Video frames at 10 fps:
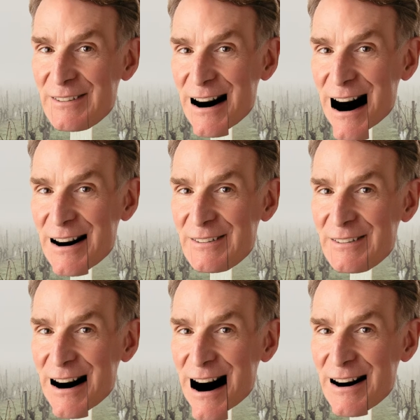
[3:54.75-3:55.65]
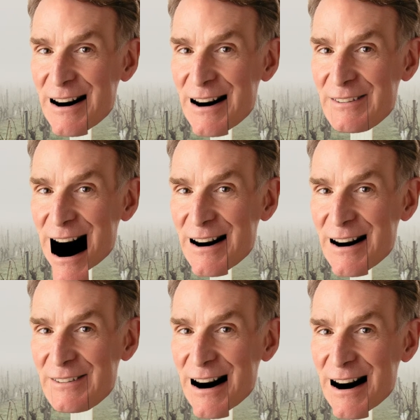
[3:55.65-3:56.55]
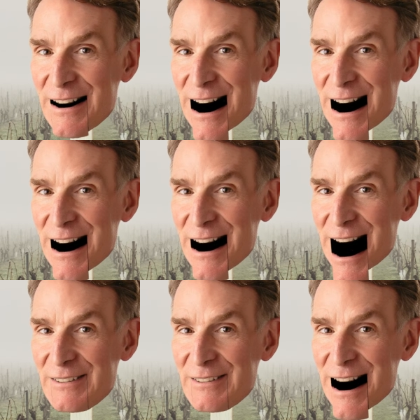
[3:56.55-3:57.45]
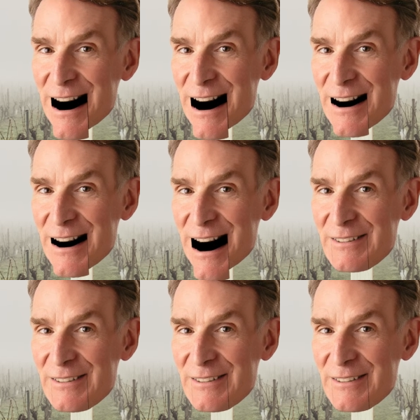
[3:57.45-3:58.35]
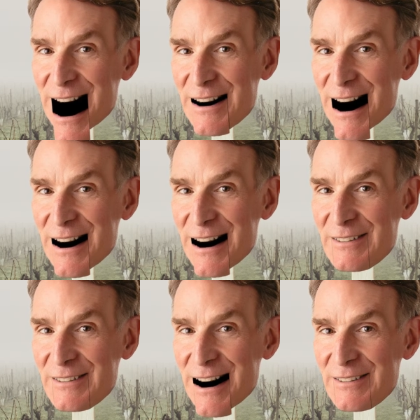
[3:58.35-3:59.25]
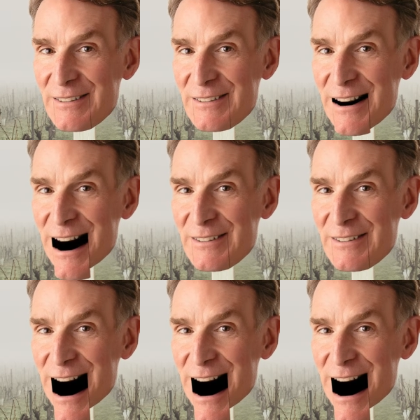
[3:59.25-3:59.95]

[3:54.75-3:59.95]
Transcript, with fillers: You wouldn't know how big a human egg was if it weren't for microscopes, if it weren't